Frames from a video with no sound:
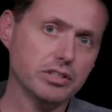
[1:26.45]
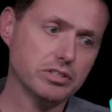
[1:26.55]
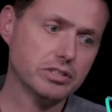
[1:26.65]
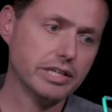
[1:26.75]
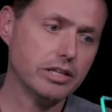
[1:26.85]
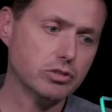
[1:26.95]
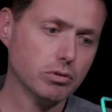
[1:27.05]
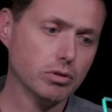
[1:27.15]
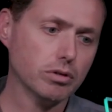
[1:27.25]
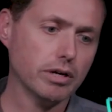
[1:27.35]
this
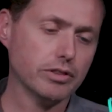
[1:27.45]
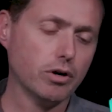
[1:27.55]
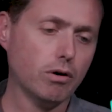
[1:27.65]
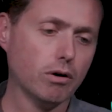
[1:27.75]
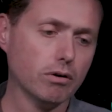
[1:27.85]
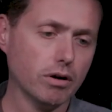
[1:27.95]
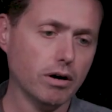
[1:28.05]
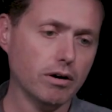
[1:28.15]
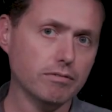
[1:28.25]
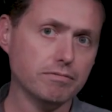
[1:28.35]
scheduler at the heart
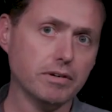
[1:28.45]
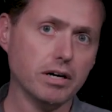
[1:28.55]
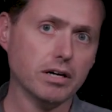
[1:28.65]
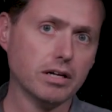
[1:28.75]
of uh,